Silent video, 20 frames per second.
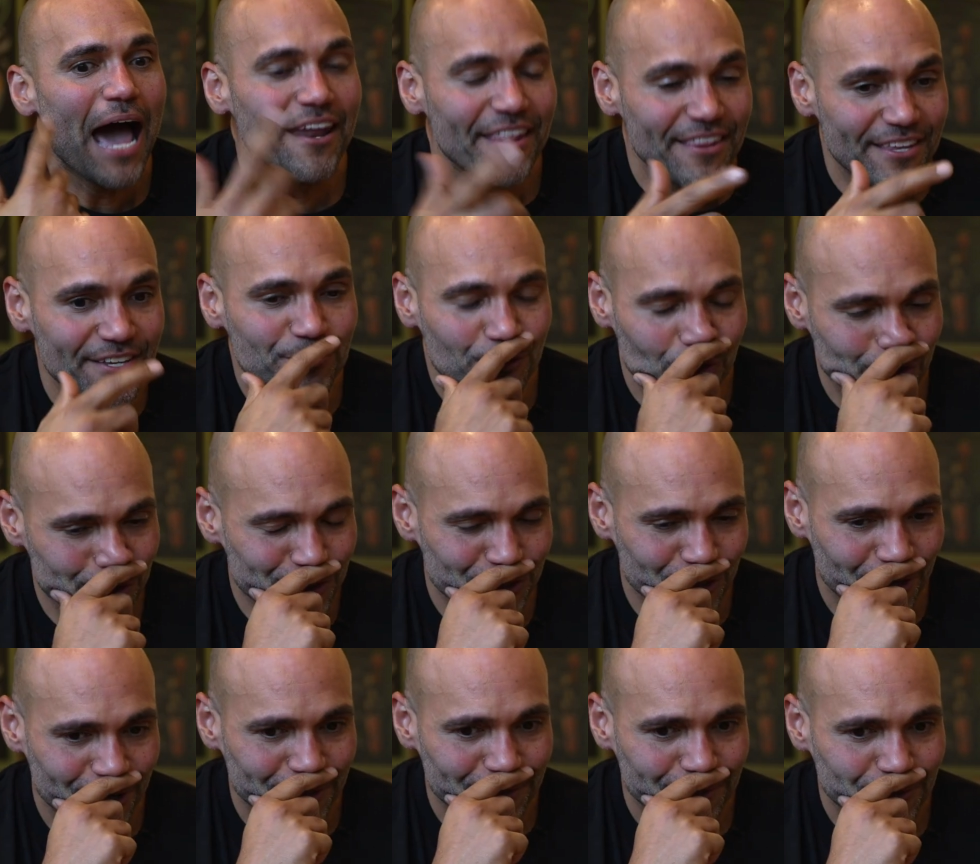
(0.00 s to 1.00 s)
How did this all
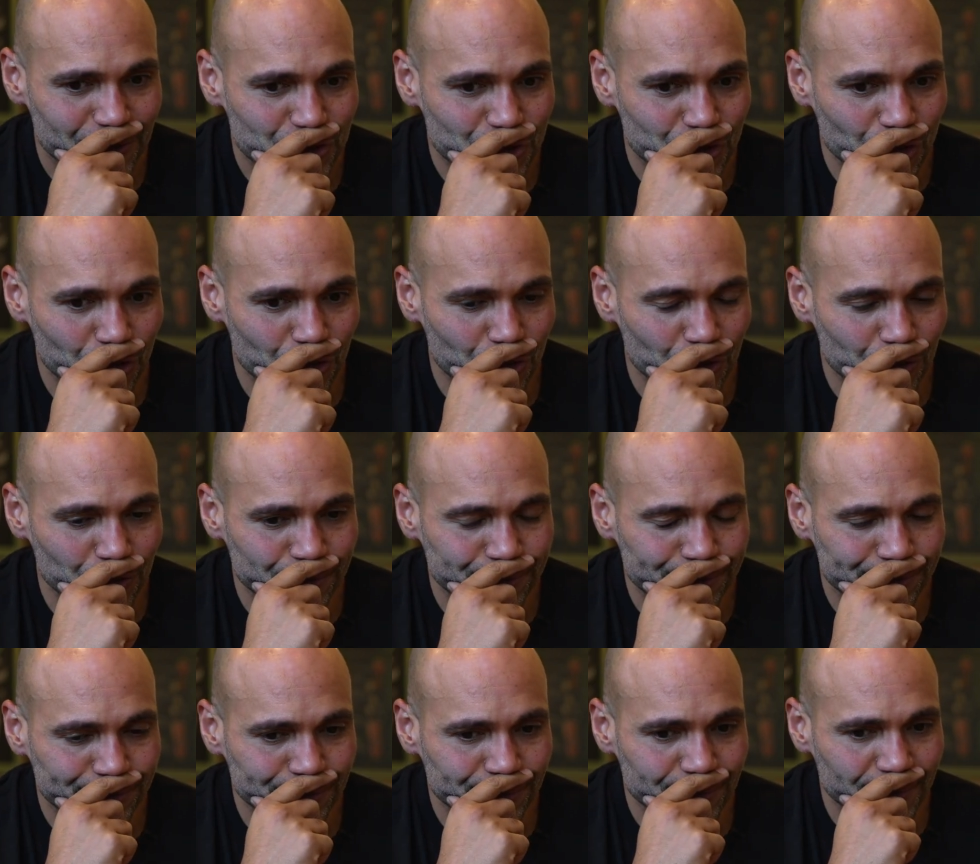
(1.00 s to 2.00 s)
start? So
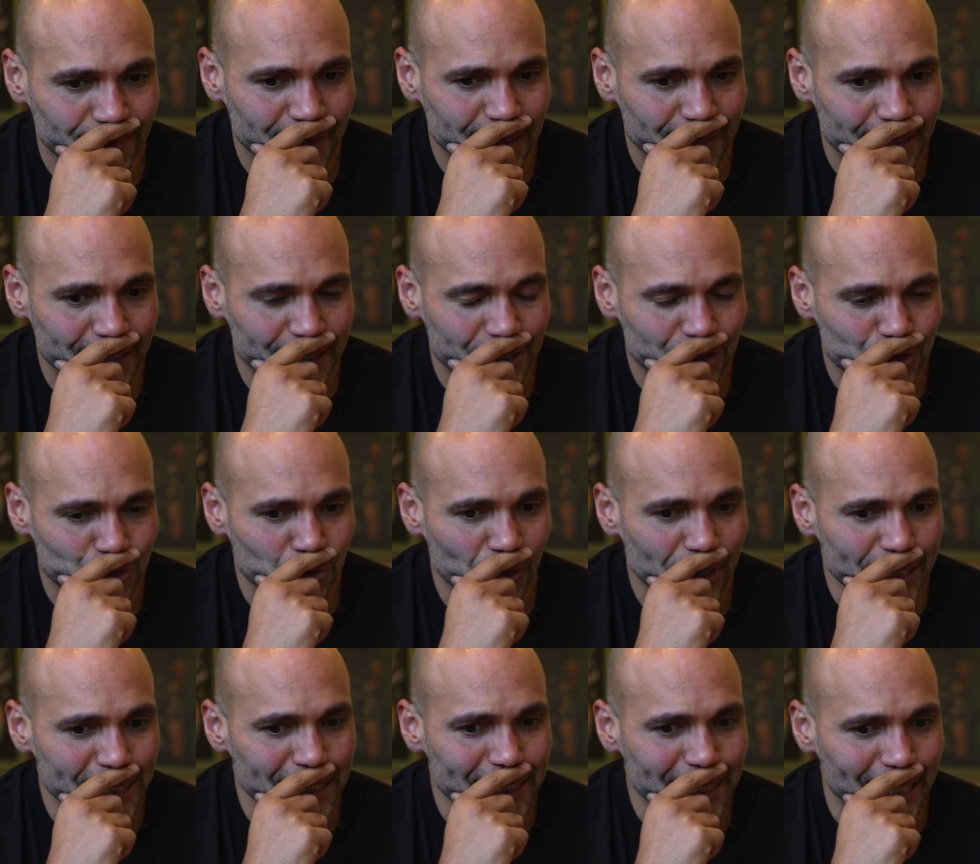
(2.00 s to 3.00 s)
in
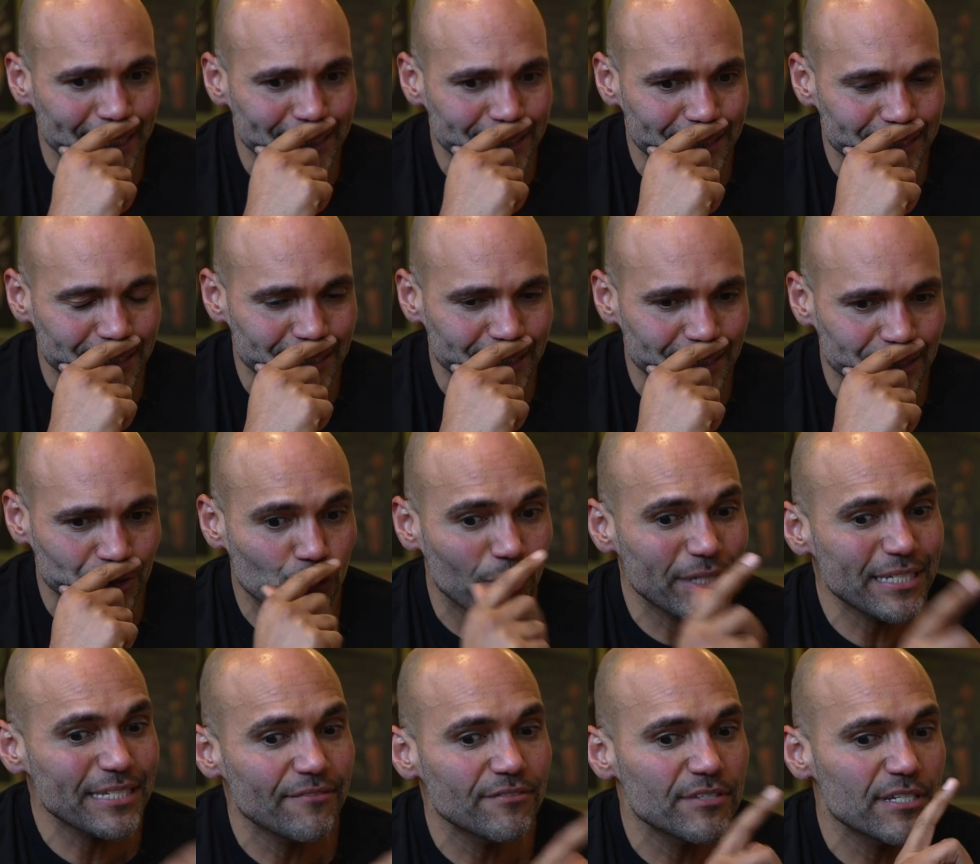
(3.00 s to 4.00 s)

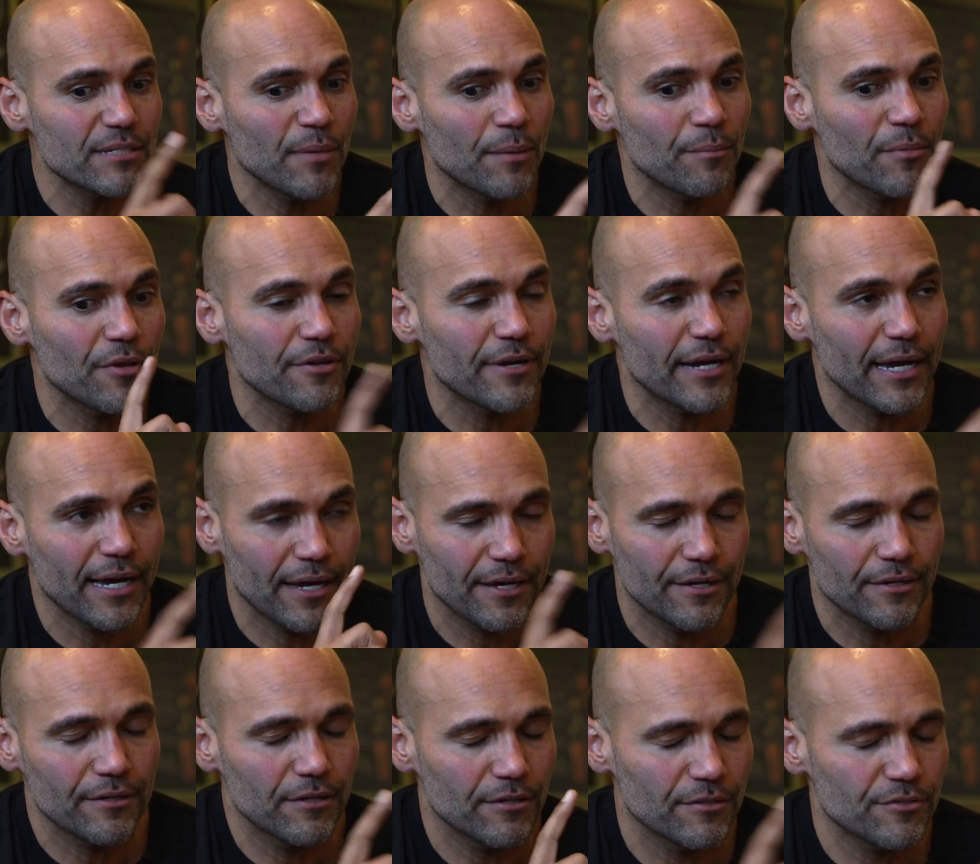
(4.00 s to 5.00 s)
2017, my mother had
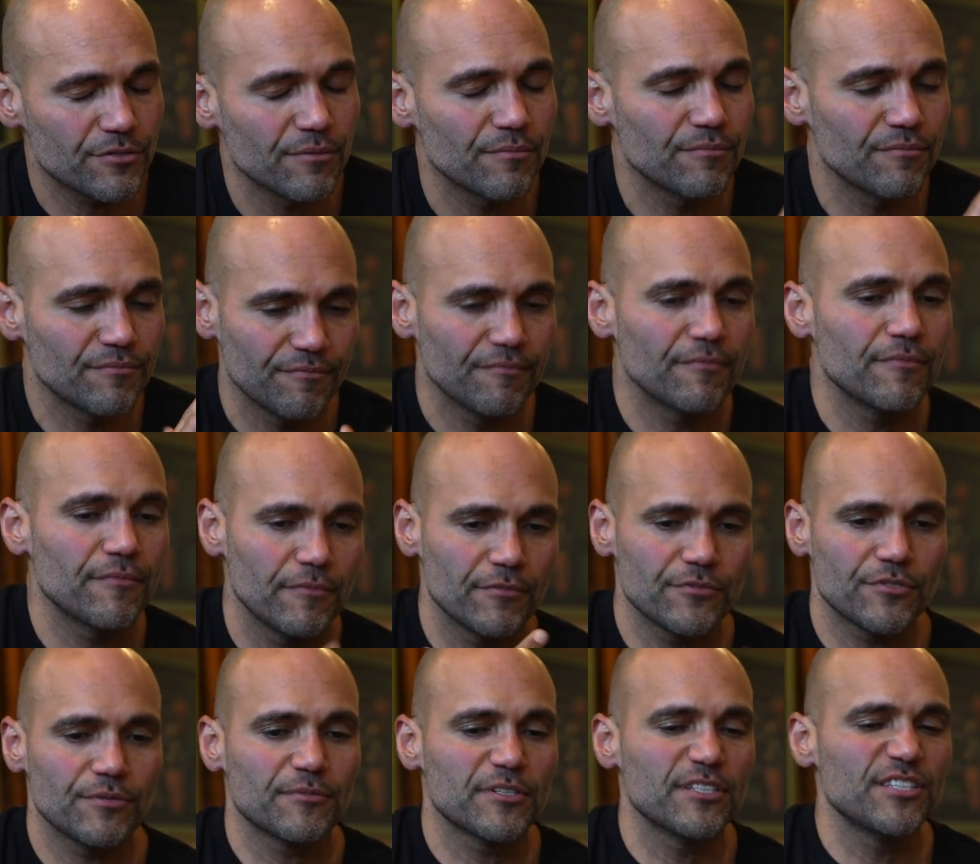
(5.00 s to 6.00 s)
some
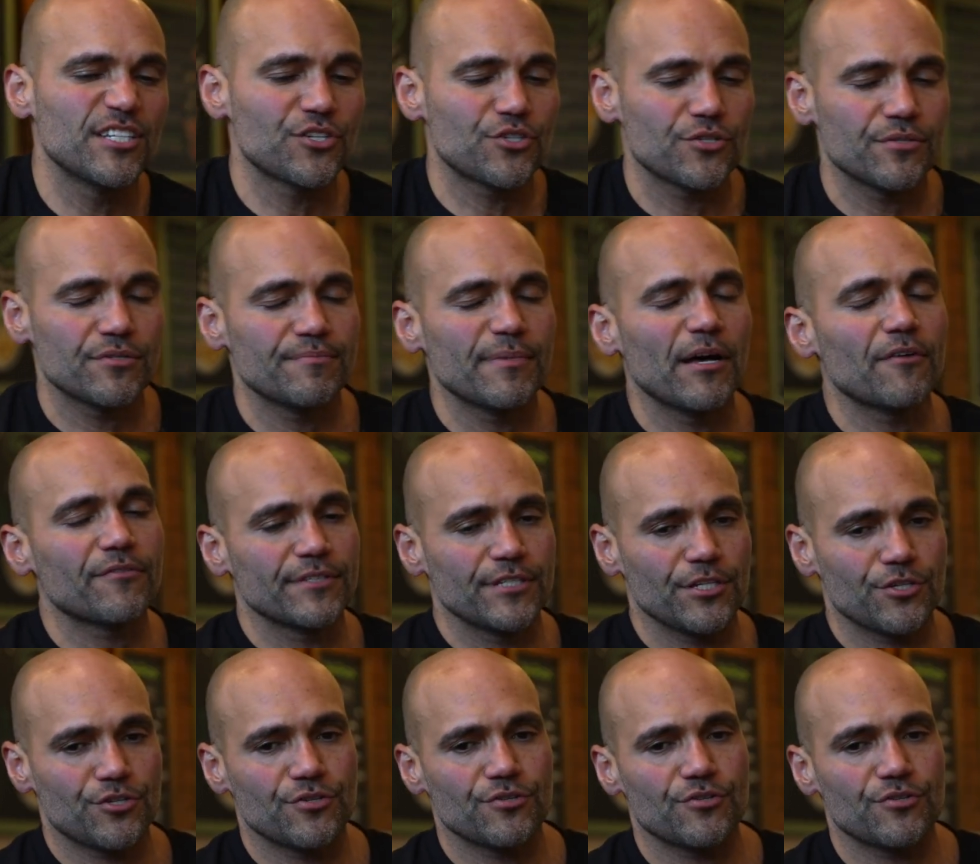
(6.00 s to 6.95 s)
conditions, some health conditions.